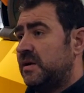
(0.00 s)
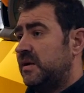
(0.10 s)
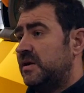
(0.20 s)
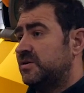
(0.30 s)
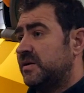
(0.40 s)

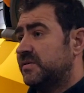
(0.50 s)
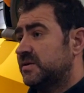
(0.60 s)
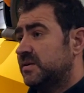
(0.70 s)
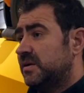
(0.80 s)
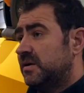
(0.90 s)

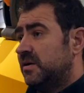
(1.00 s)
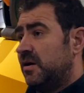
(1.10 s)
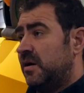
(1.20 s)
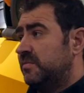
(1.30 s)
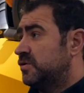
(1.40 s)
NHS
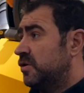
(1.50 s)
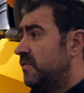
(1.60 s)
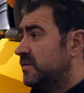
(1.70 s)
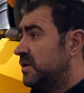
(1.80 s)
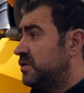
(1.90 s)

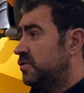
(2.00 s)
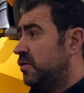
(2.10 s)
services.